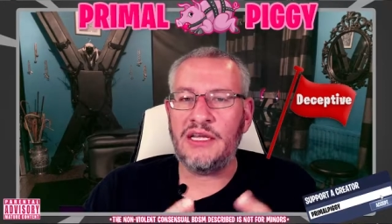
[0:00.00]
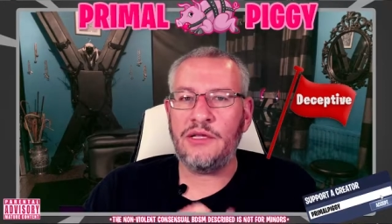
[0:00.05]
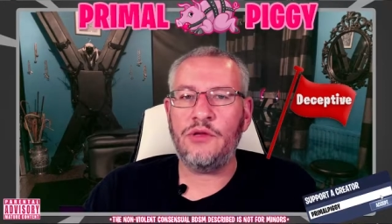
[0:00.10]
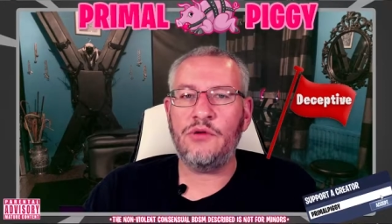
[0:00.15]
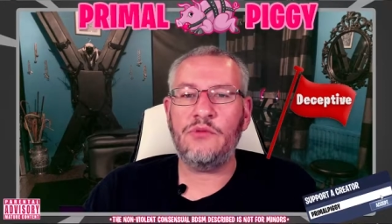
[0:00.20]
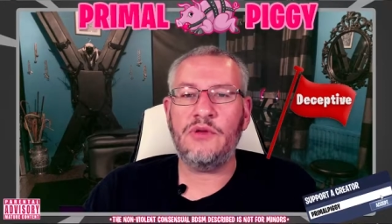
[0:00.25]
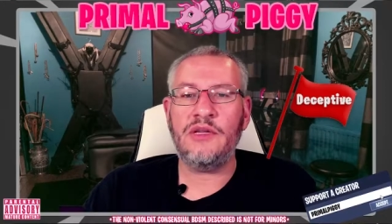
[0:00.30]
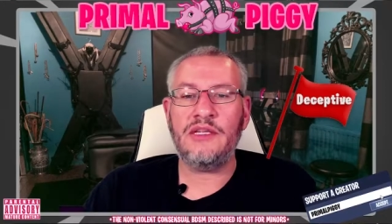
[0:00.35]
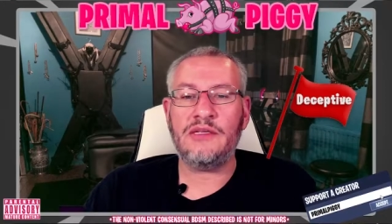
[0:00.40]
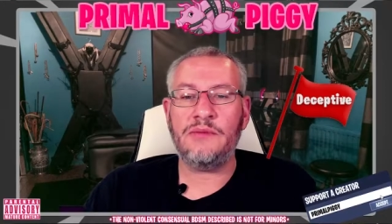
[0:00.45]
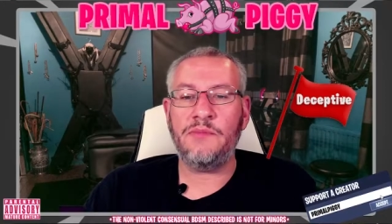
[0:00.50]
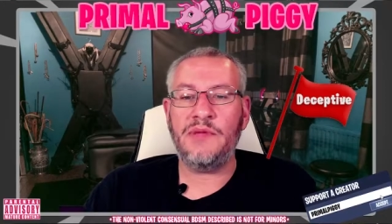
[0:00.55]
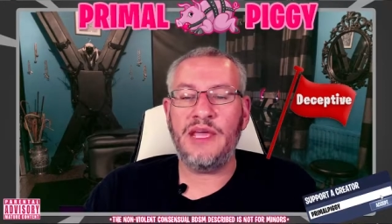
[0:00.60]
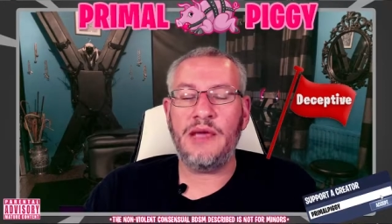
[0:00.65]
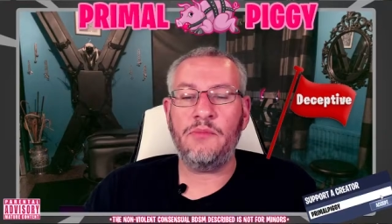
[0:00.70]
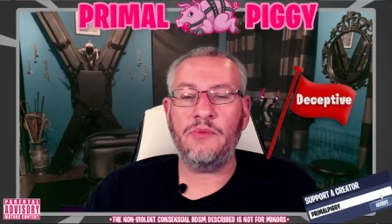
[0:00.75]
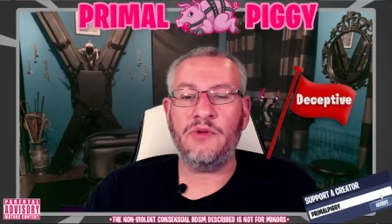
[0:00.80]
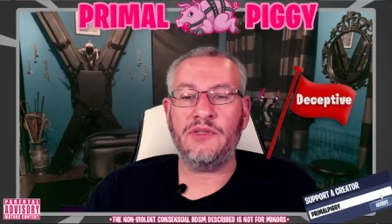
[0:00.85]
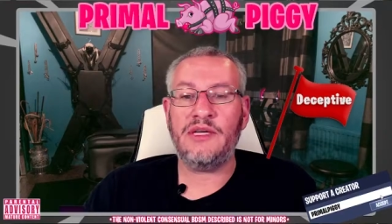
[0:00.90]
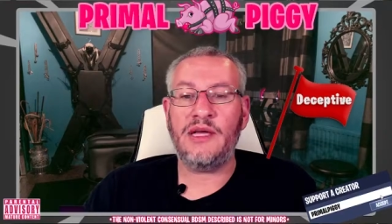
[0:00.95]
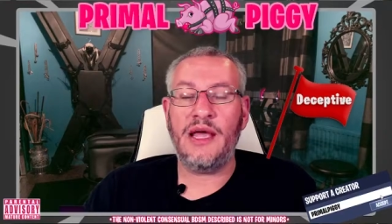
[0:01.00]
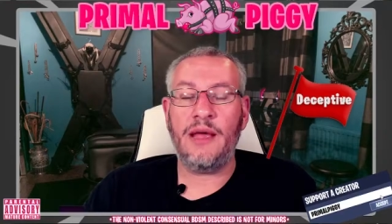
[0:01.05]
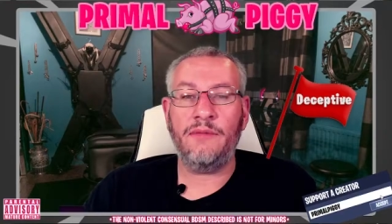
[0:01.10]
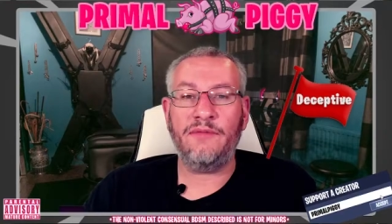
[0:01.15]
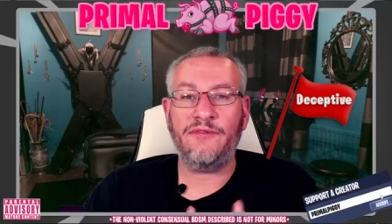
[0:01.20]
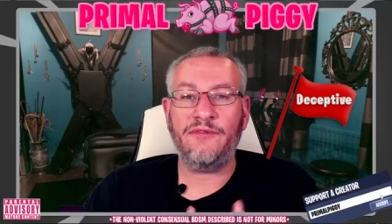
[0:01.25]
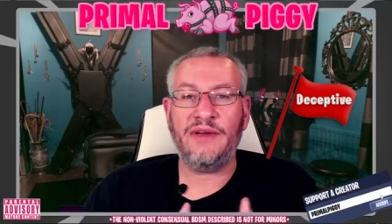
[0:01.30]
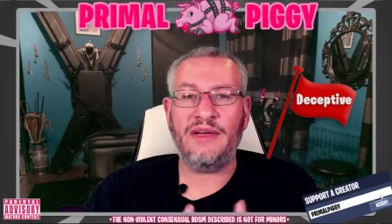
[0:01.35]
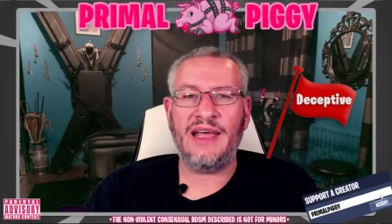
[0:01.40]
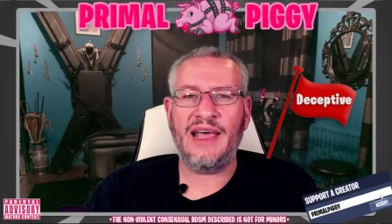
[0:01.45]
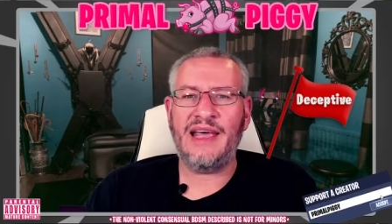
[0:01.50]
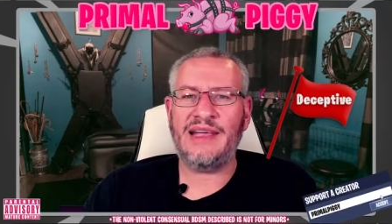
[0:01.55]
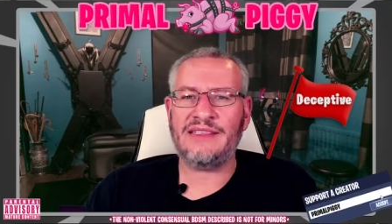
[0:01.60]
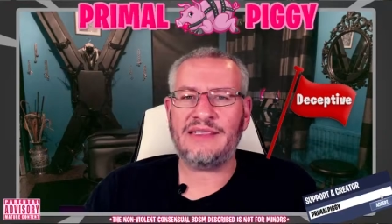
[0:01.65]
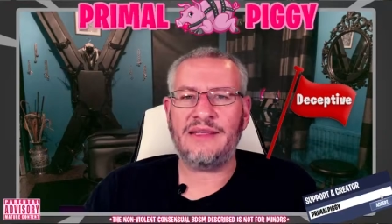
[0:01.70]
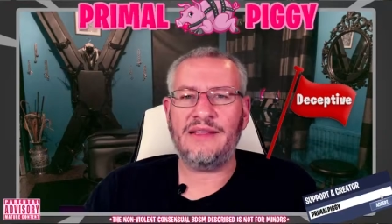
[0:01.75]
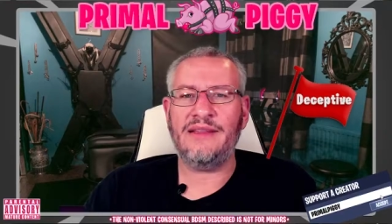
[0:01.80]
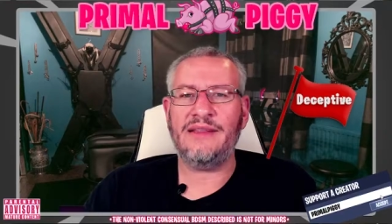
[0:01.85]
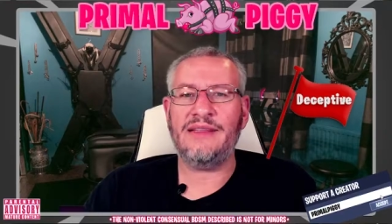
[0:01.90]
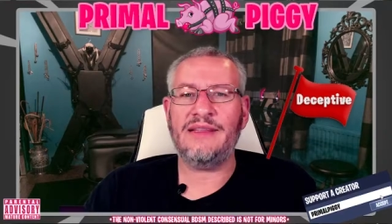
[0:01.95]
You need to be able to upfront ask.
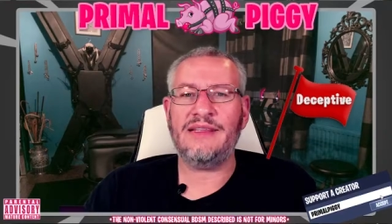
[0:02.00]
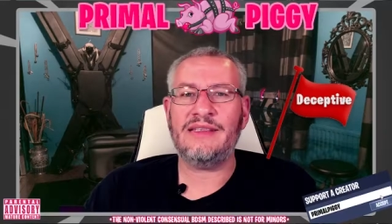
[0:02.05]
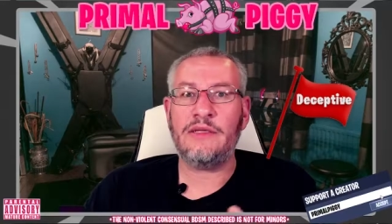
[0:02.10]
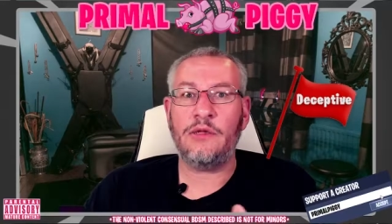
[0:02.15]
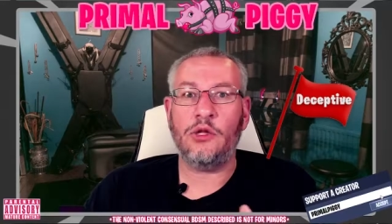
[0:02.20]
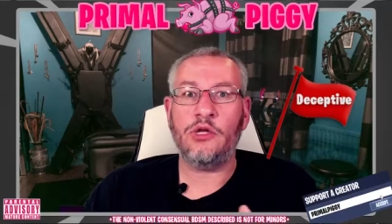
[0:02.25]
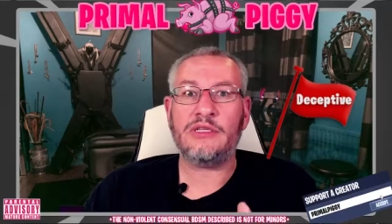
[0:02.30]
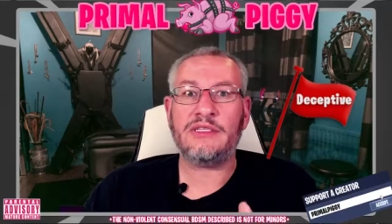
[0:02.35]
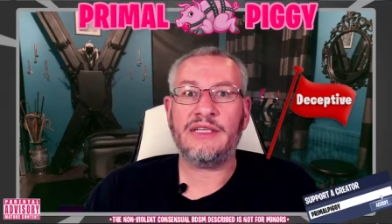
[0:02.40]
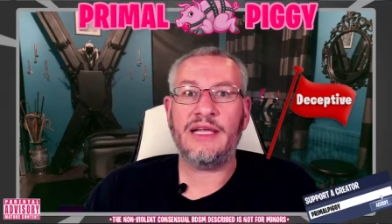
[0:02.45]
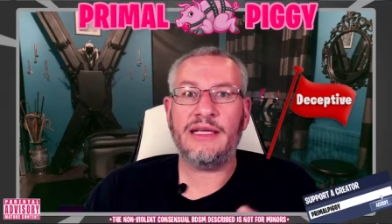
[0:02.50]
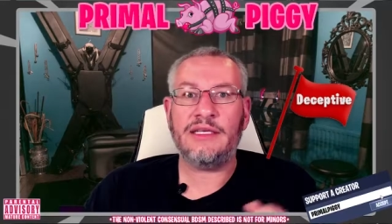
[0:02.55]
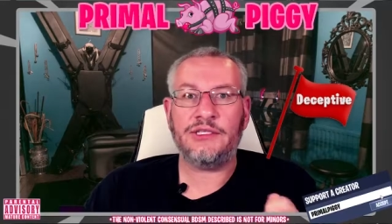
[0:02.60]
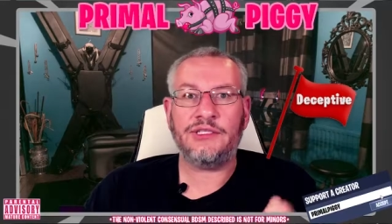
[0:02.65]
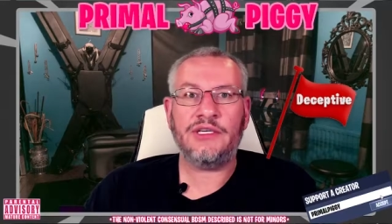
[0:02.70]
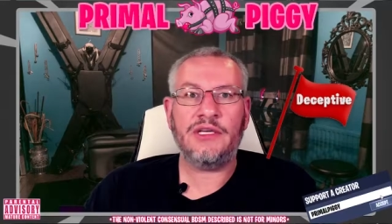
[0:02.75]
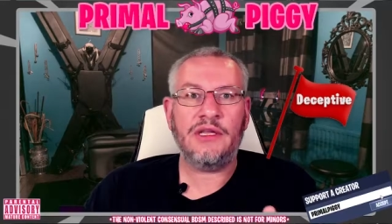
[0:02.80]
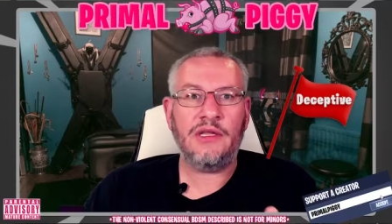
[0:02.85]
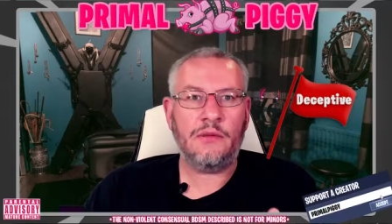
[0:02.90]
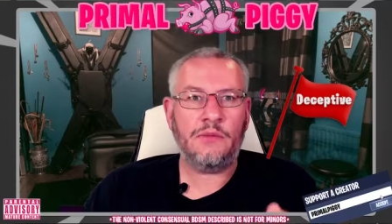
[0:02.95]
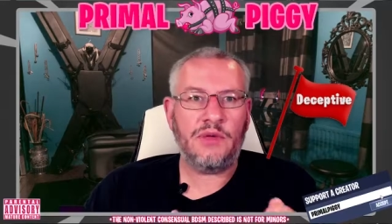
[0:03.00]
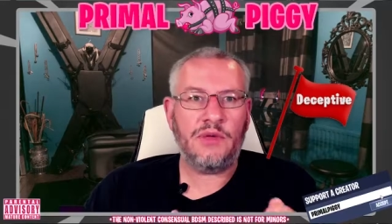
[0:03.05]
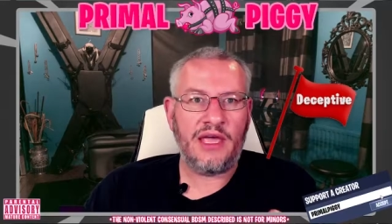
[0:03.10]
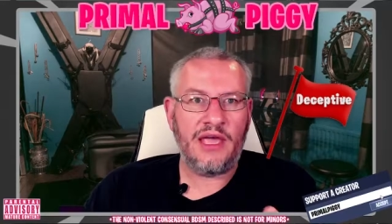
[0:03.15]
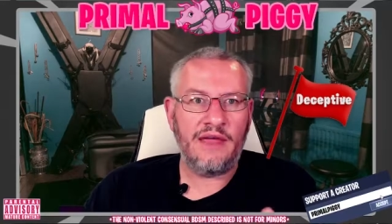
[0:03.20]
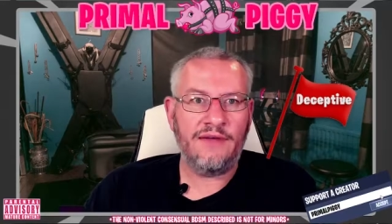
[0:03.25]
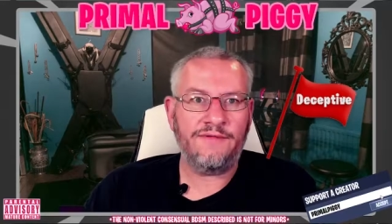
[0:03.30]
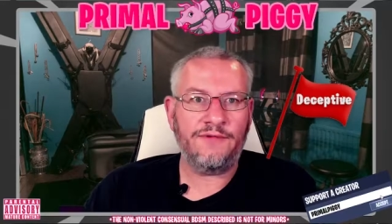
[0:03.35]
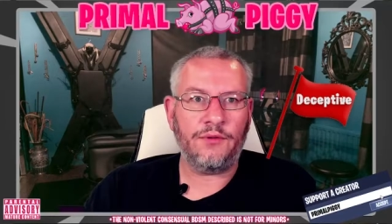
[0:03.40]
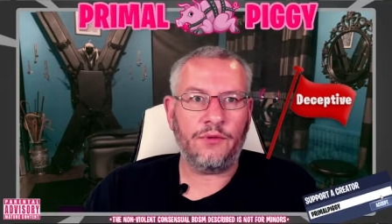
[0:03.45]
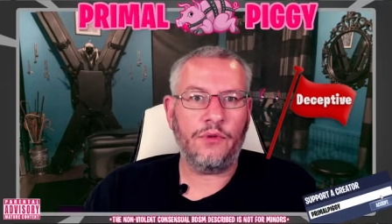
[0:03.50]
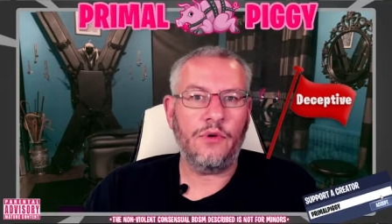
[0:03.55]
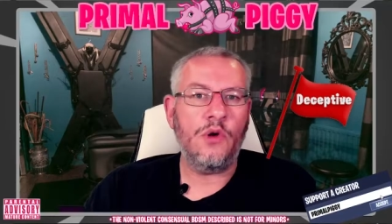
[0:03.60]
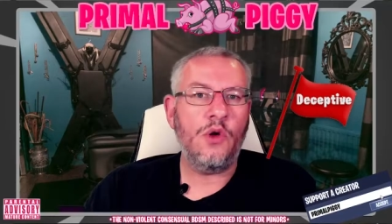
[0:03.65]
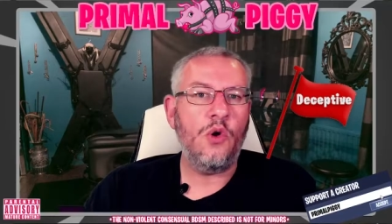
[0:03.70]
it. This looks like cheating behavior.